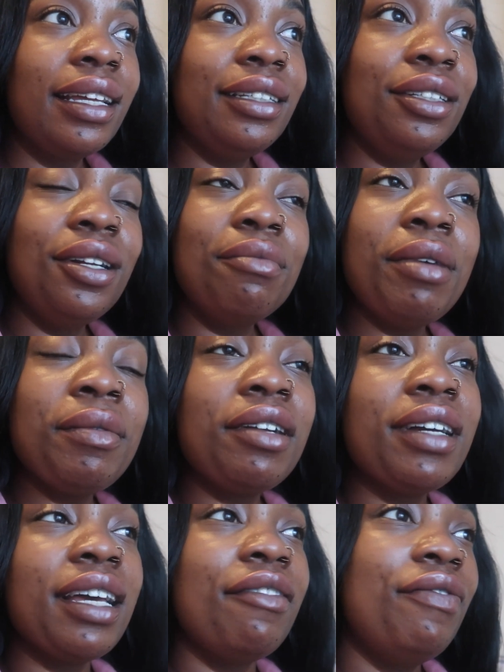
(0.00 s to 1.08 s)
you know people
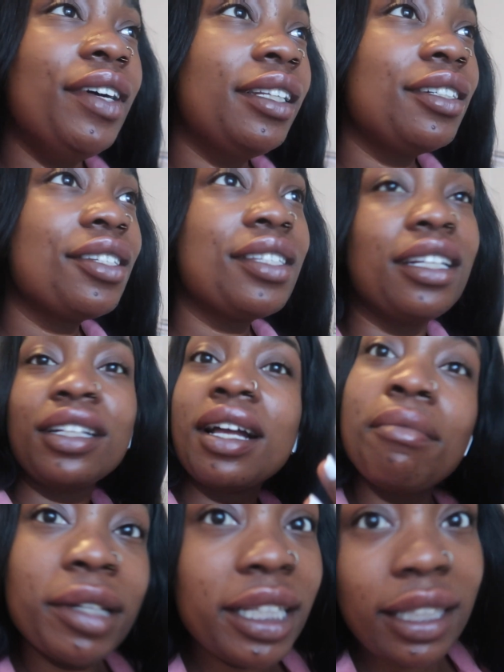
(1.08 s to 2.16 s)
don't get fillers to
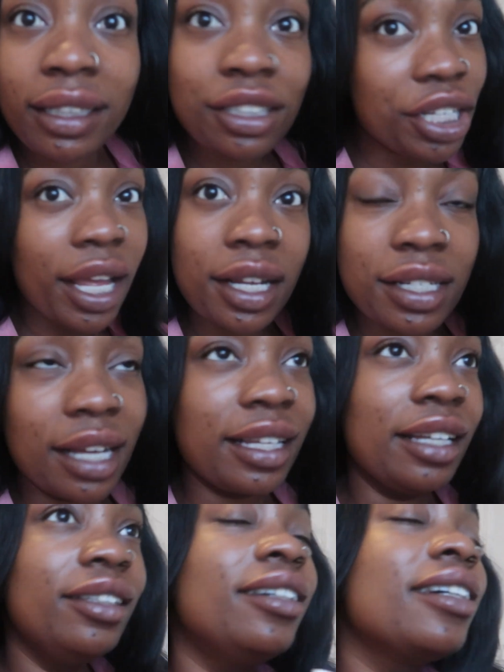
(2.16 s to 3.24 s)
completely change how
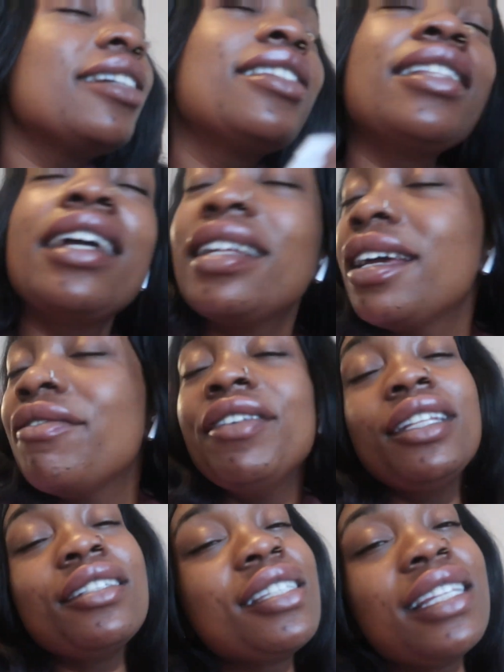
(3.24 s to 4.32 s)
they look it's they get
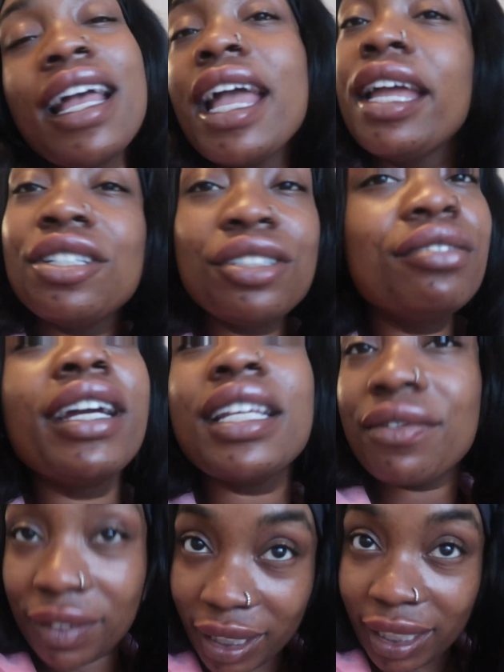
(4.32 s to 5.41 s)
fillers to age
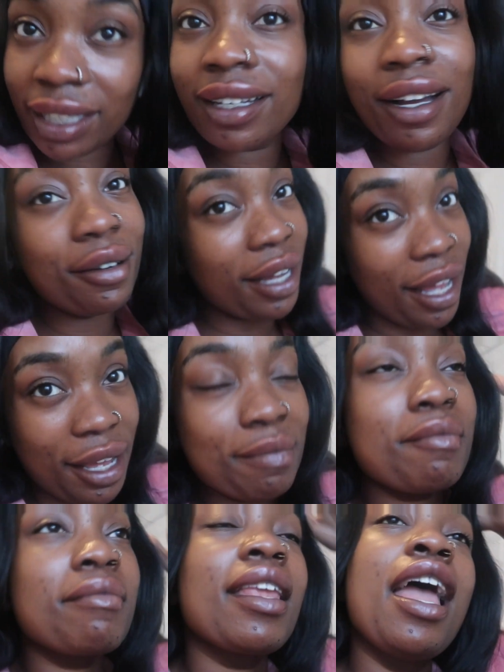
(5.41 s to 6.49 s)
gracefully okay
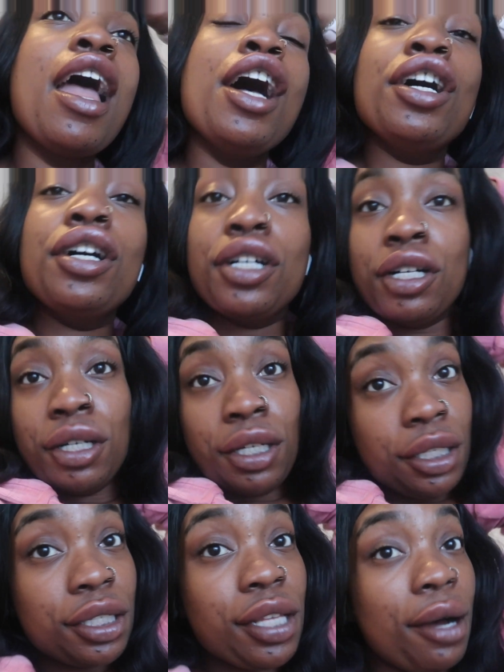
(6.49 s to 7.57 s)

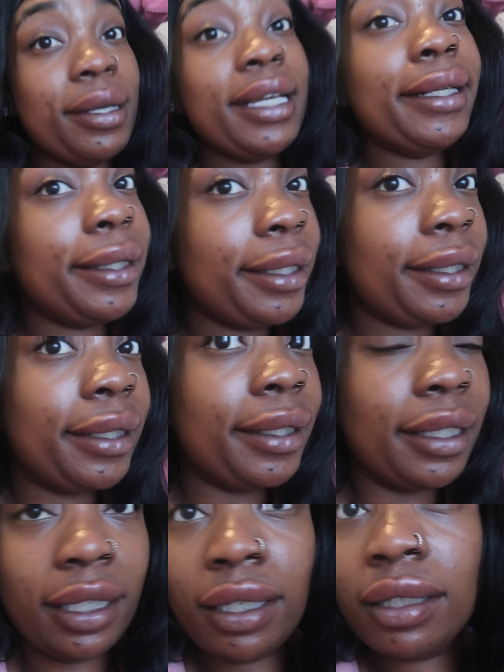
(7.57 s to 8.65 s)
so
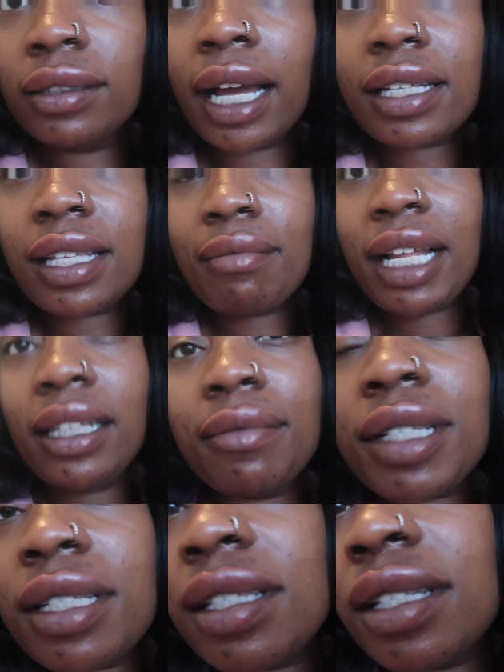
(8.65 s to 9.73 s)
yeah like i said my
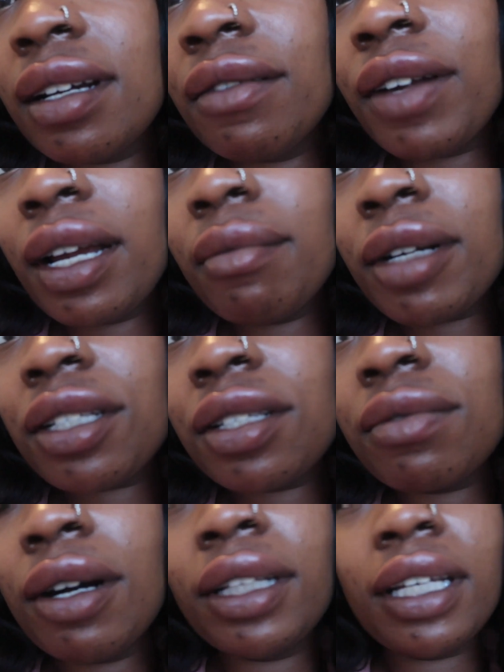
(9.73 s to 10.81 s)
lips is still very much
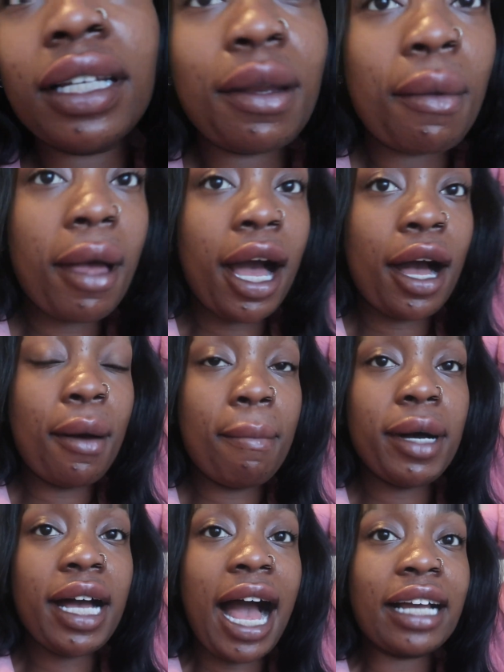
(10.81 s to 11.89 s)
swollen um
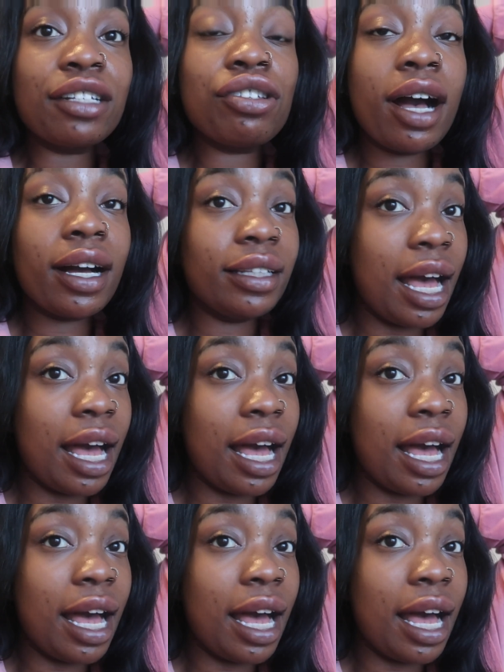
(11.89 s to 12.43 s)
but i can talk a